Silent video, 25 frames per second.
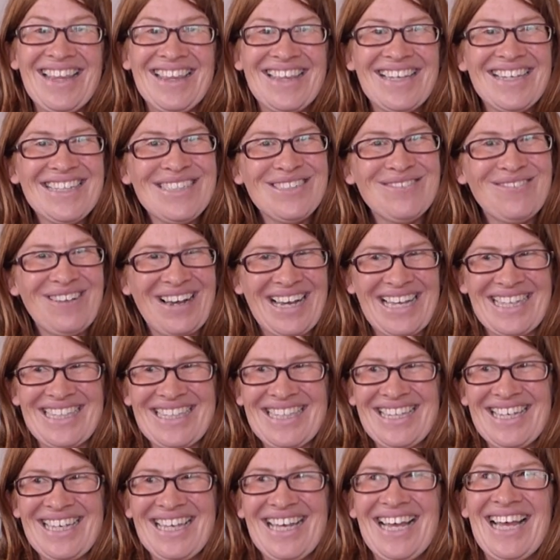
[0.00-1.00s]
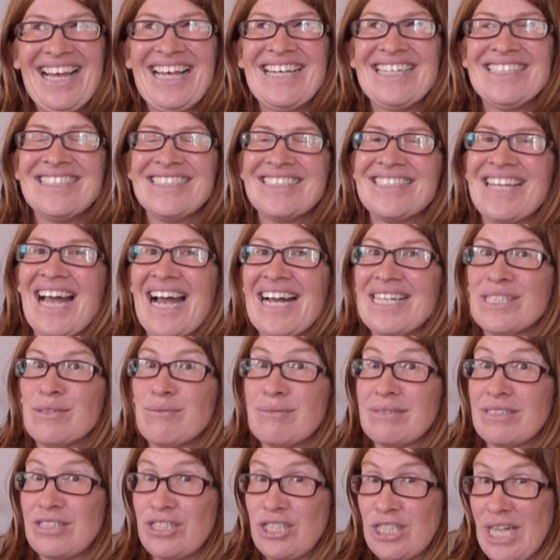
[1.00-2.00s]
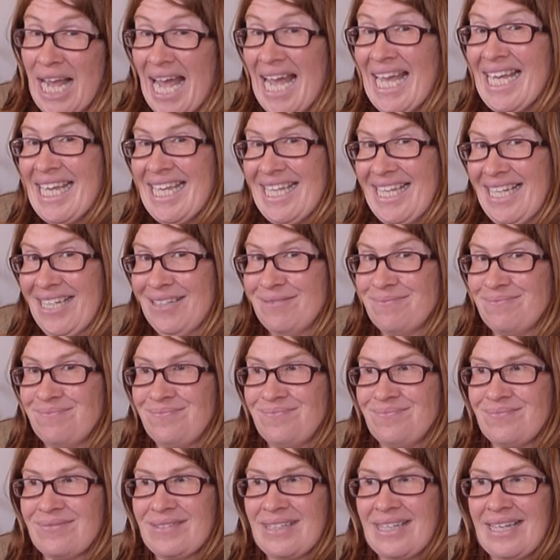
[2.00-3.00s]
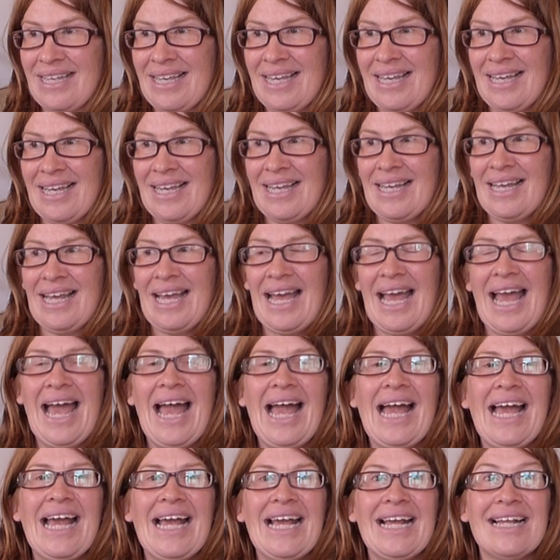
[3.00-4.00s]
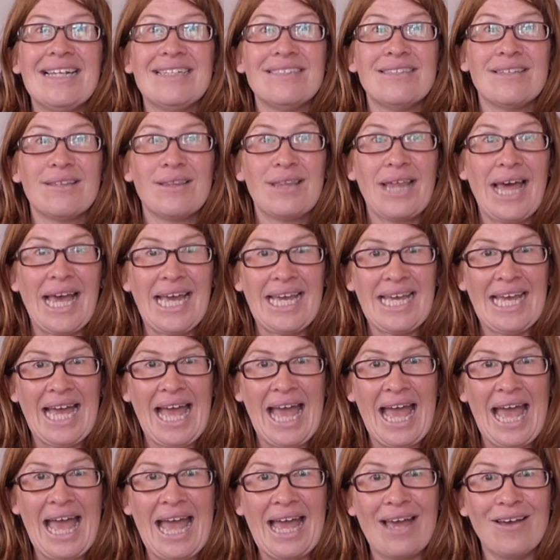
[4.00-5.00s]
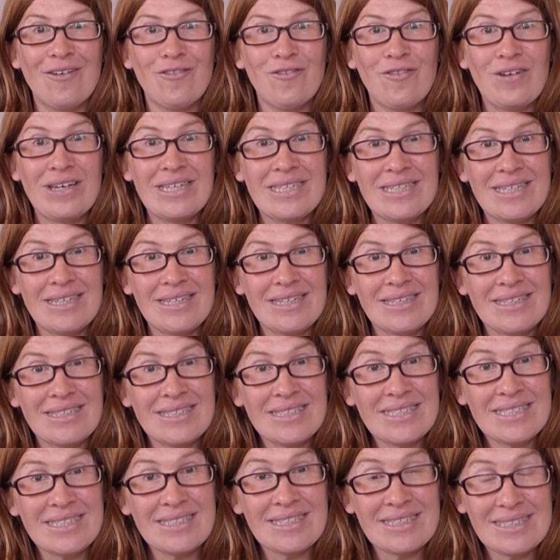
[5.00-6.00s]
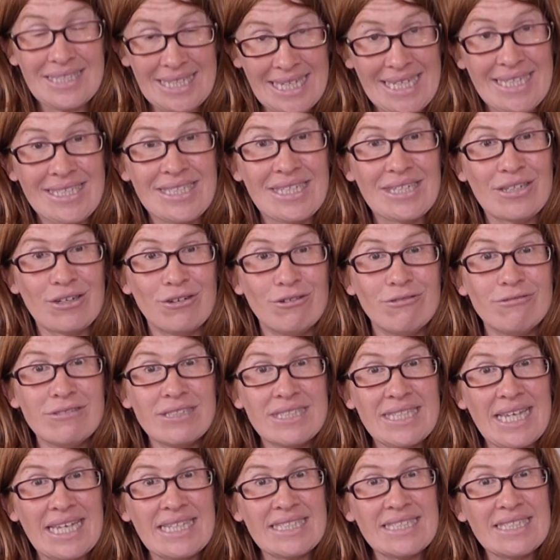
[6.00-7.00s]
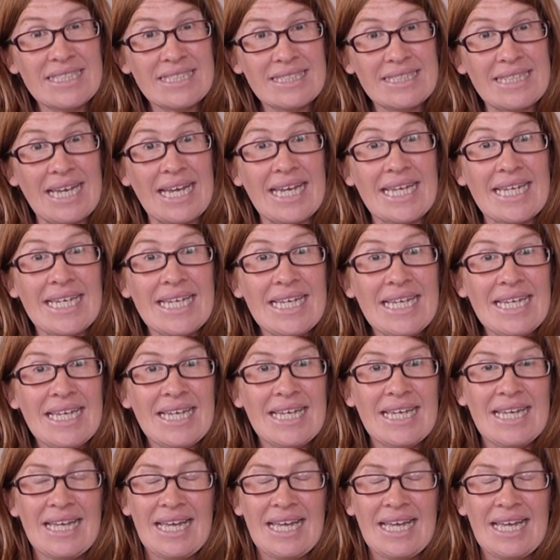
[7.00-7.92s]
This one starts with J, and they have tentacles that sting,